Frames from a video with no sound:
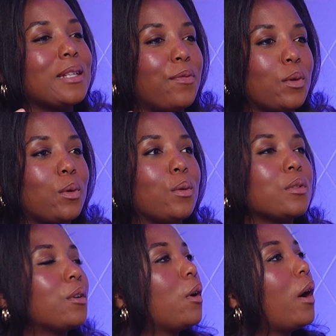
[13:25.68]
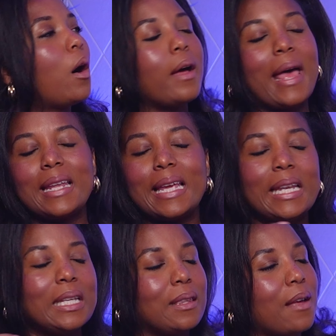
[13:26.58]
difficult uh, at
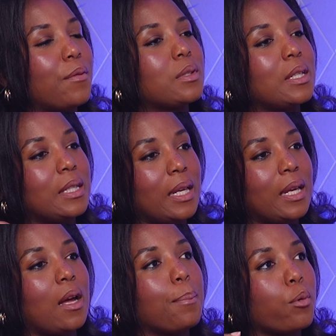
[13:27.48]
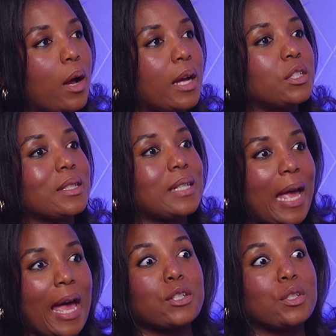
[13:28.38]
any level to get a project
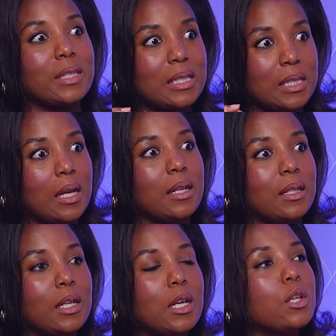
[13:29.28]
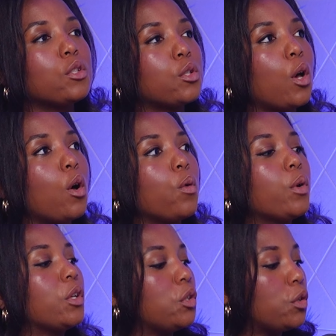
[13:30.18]
actually done.
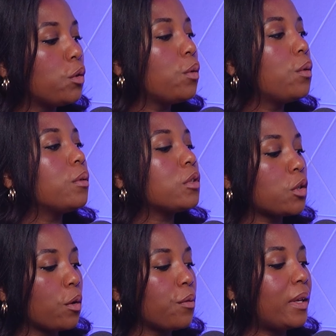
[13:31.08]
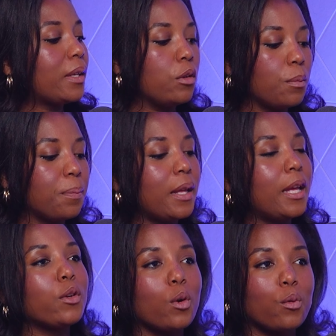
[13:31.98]
So you serving, you
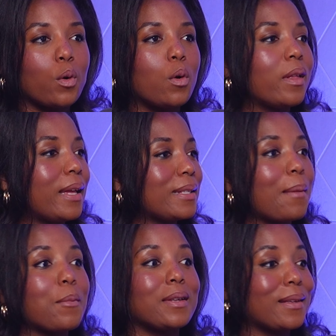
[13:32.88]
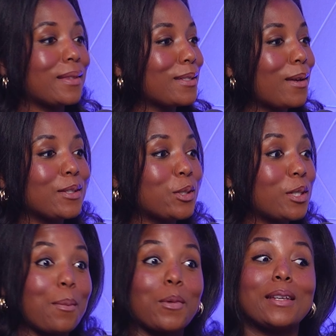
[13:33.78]
playing your role as I'm going to get this
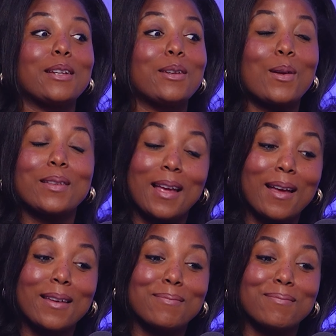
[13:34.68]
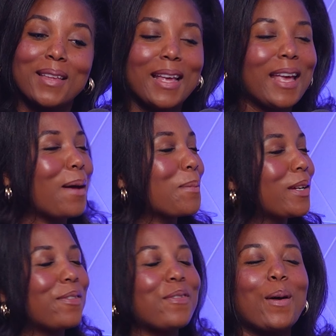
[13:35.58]
audition, I'm going to get it on time. I'm going
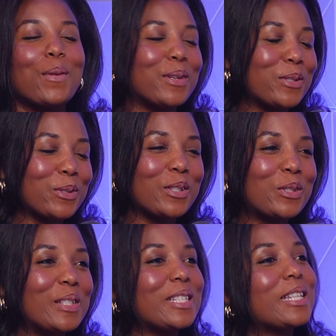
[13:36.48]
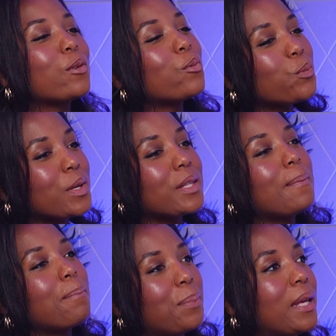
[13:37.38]
to follow the instructions. It's a
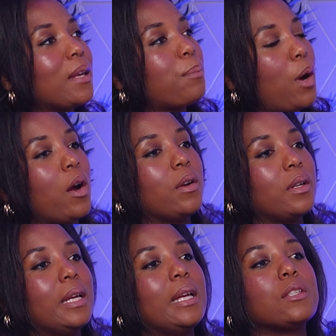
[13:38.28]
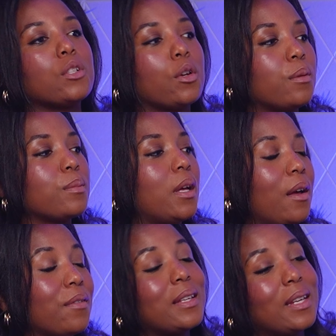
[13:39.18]
really big part in terms
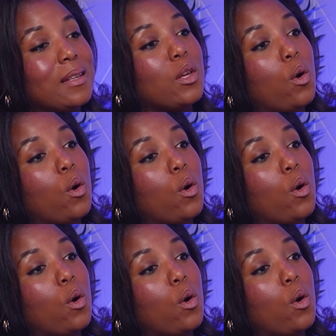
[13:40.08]
of getting the